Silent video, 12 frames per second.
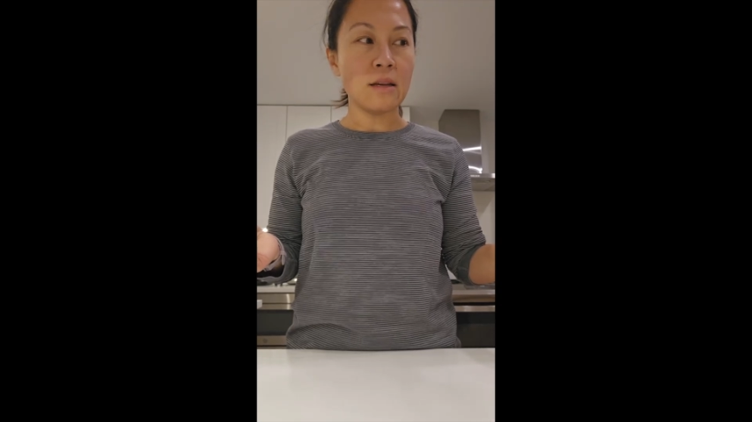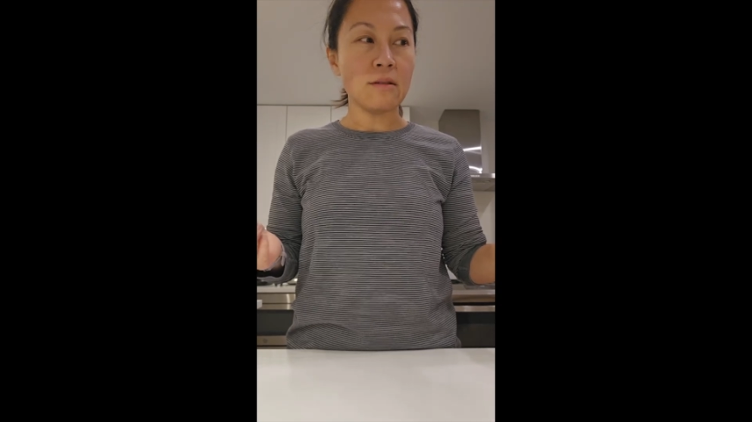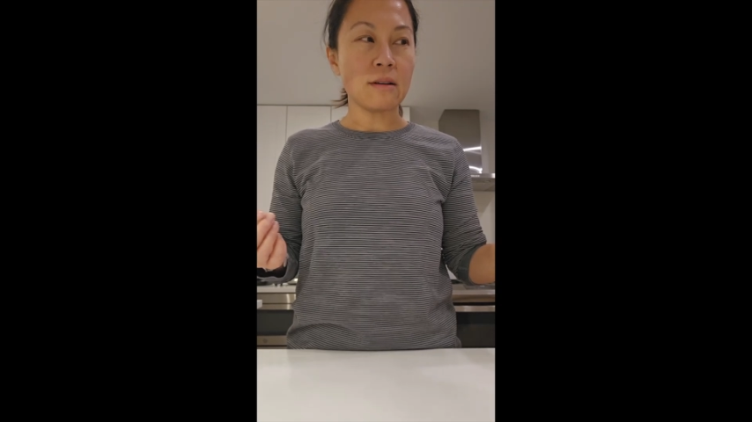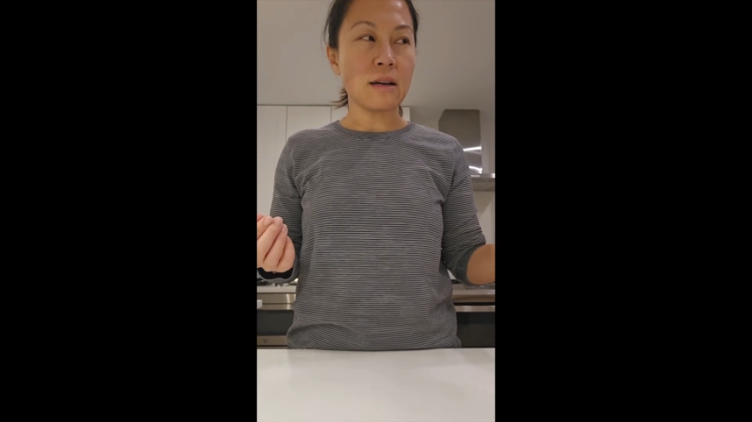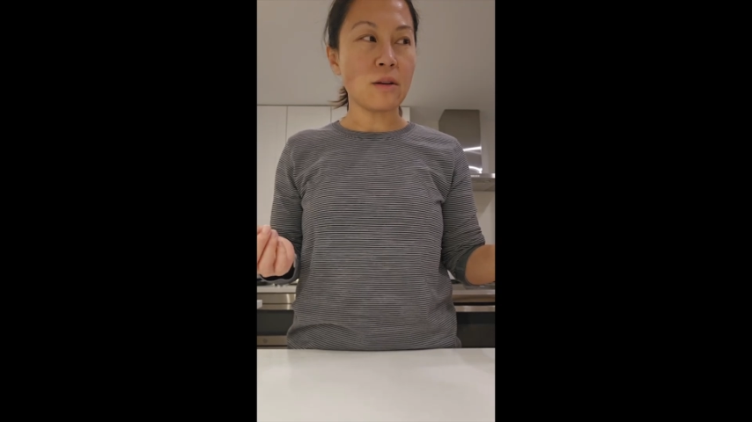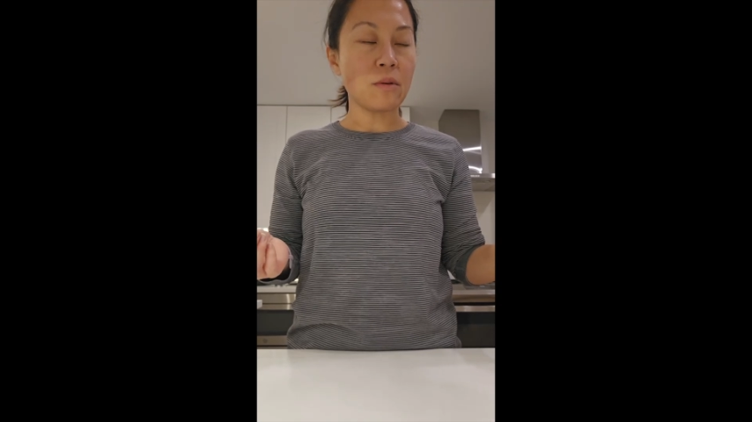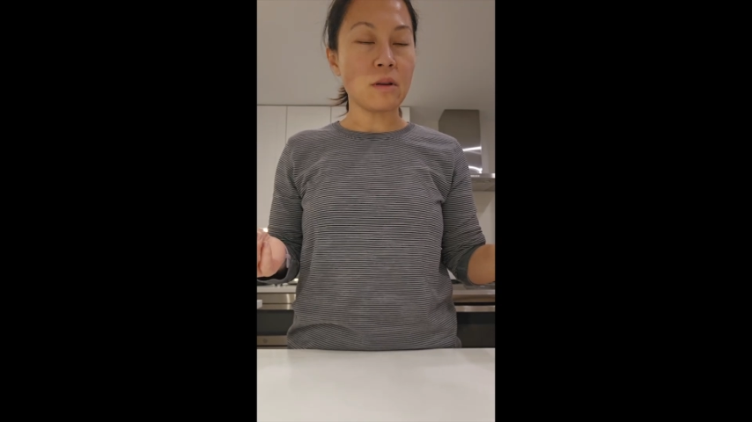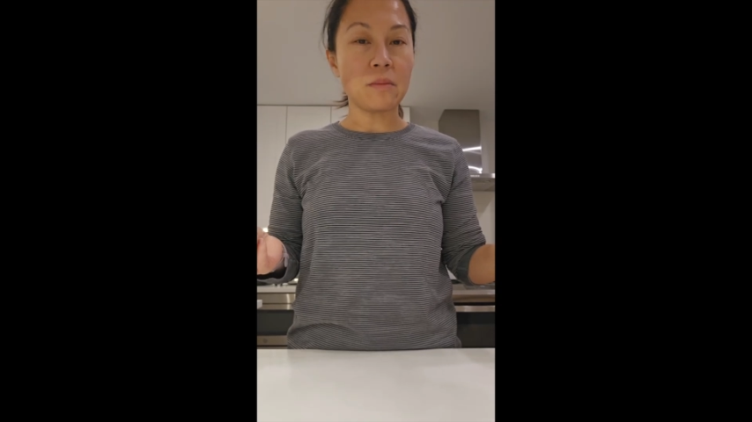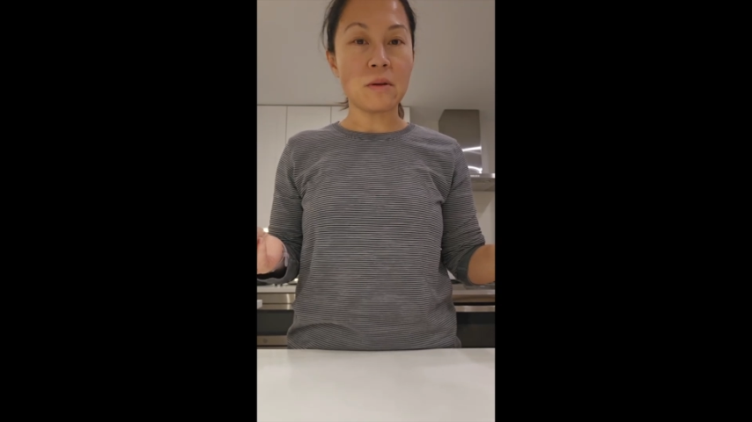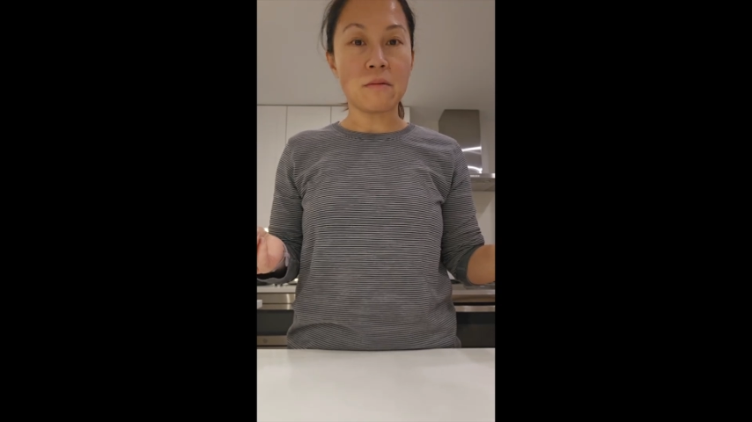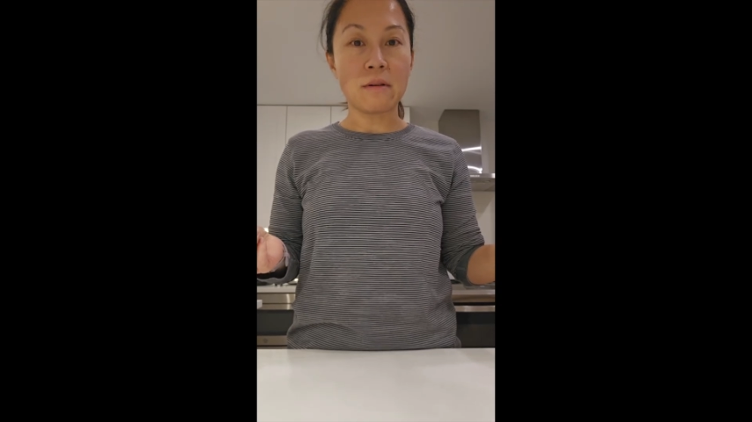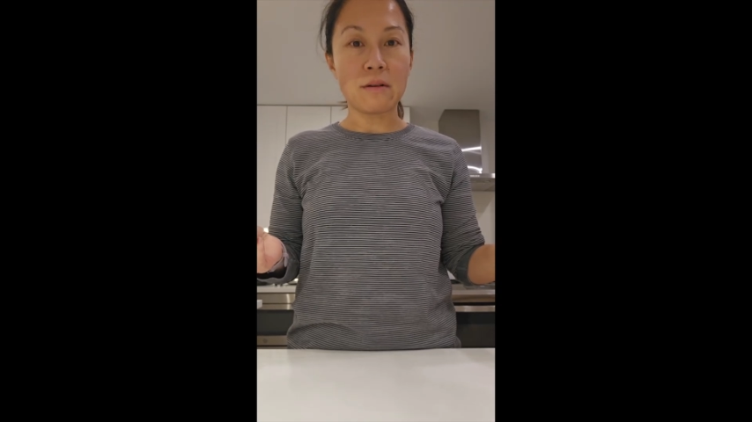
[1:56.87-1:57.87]
You kind of want to
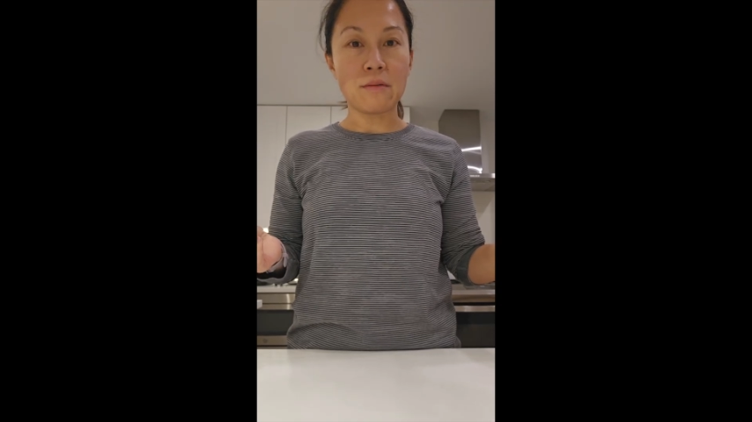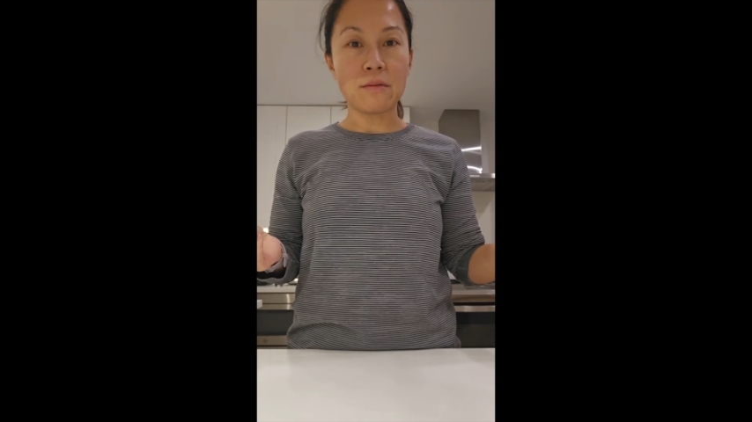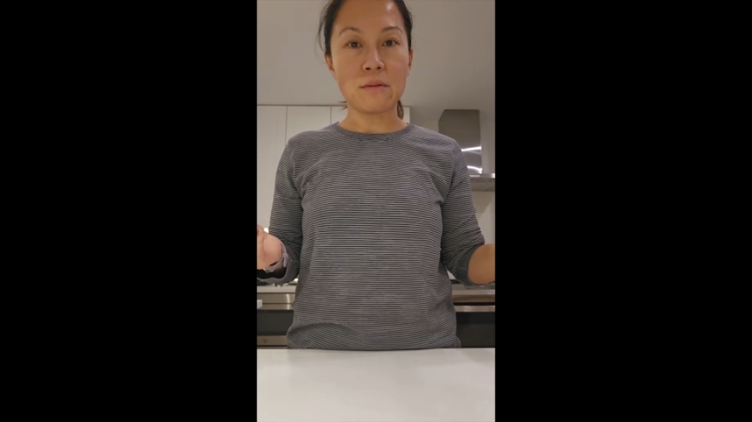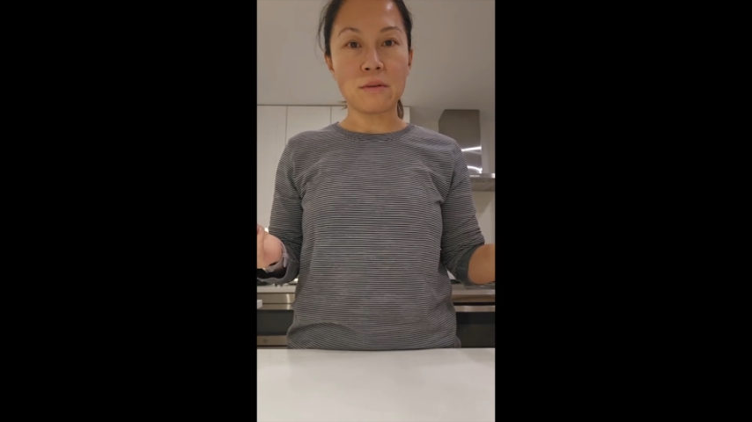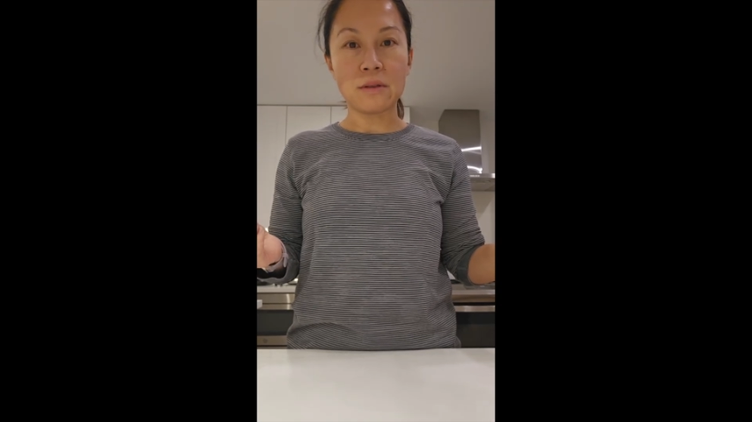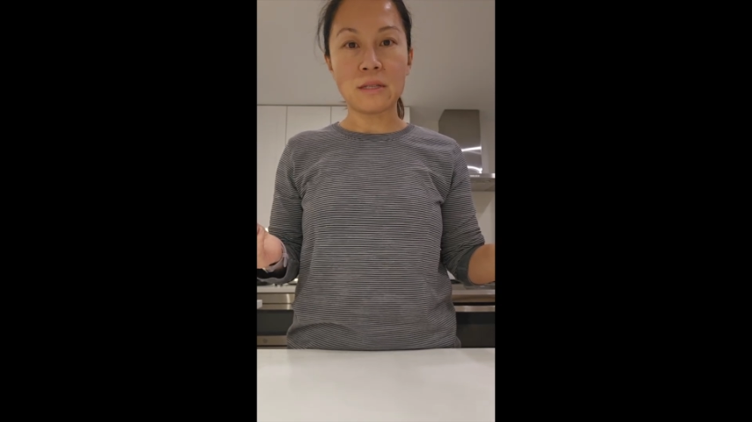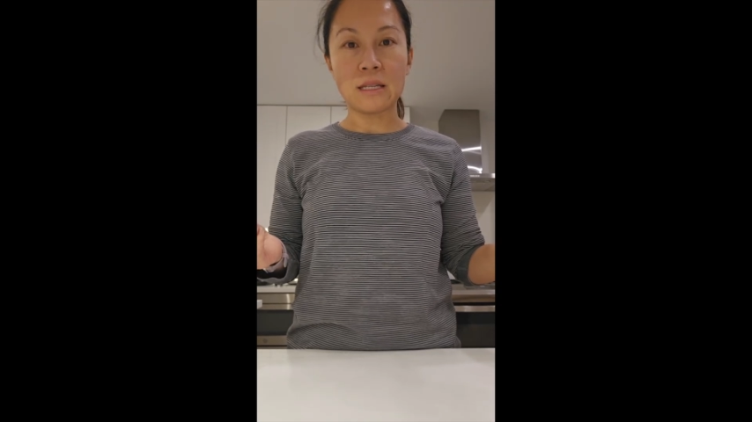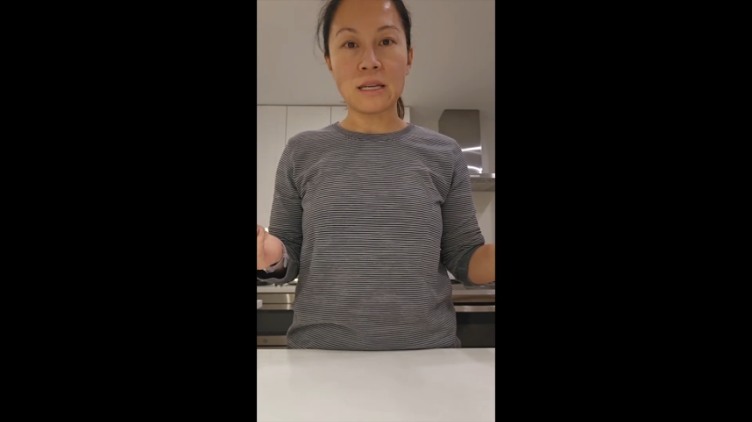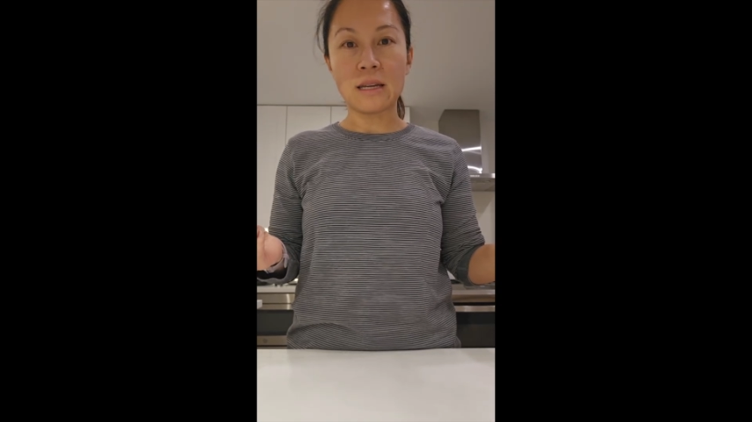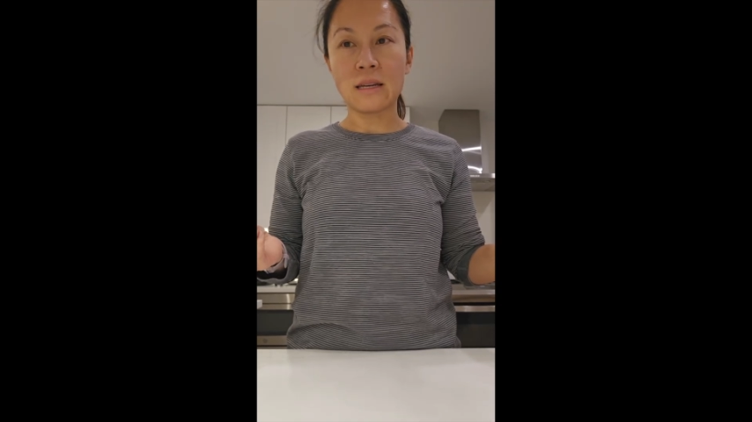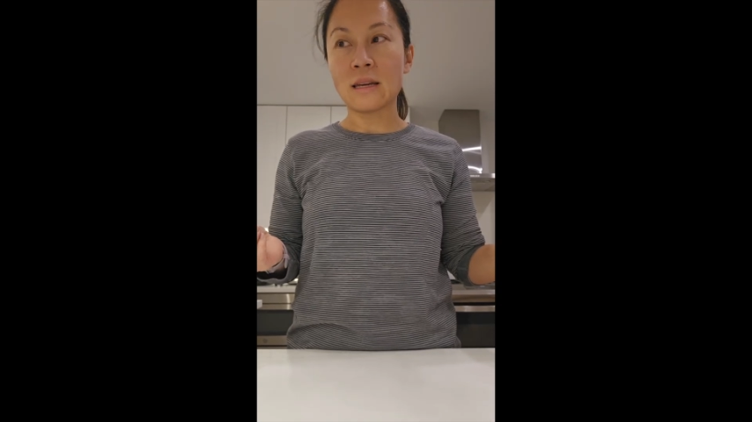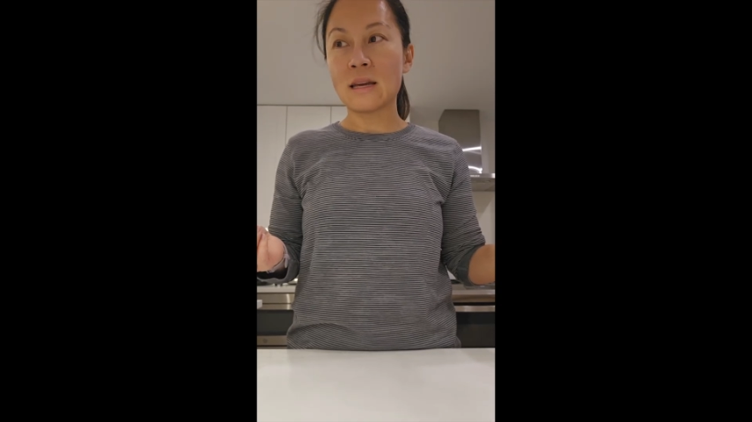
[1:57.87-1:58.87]
be around throughout the
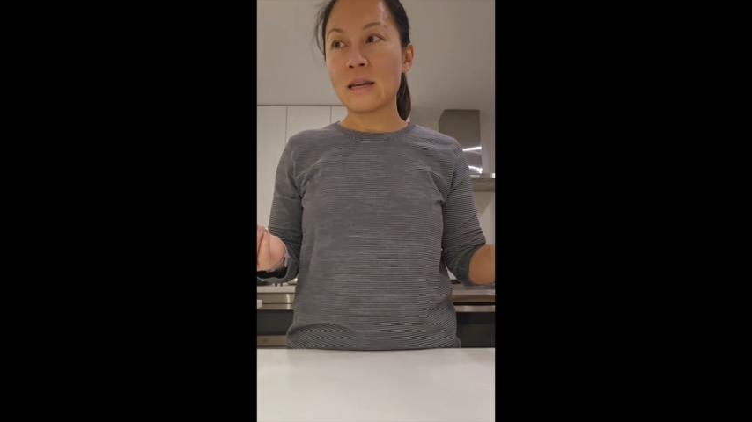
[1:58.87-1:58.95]
day.